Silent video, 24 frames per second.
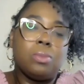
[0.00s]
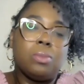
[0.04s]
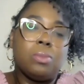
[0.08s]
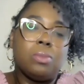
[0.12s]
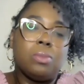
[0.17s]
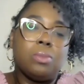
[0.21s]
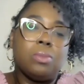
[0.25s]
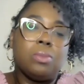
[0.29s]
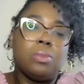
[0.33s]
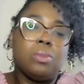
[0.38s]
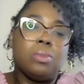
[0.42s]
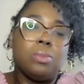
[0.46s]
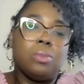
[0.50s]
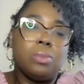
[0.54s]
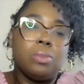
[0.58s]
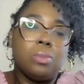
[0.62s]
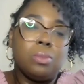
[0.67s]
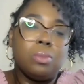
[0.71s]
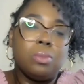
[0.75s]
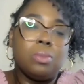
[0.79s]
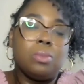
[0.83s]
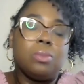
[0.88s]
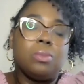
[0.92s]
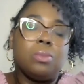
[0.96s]

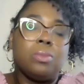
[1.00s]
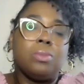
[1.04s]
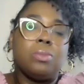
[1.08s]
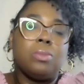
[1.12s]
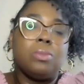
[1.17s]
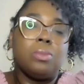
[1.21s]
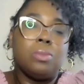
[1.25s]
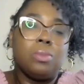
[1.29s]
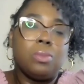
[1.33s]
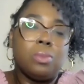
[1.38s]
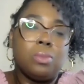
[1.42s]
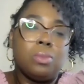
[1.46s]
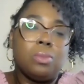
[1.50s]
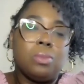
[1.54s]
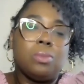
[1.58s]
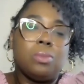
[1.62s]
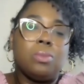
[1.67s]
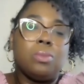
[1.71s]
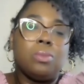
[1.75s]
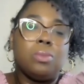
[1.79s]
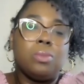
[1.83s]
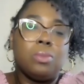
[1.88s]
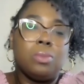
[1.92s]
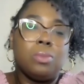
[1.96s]

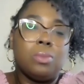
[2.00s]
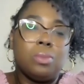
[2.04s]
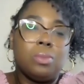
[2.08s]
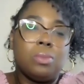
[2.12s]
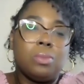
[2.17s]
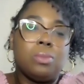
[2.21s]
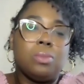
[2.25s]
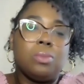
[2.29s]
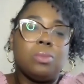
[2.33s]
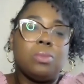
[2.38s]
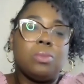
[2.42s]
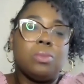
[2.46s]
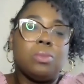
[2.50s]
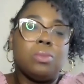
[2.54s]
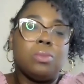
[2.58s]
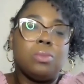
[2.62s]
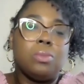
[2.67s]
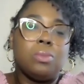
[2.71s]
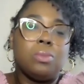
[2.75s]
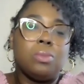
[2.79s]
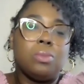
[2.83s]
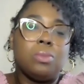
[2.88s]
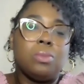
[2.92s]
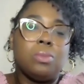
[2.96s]

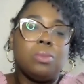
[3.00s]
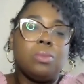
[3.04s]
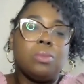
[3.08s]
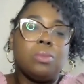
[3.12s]
[no speech]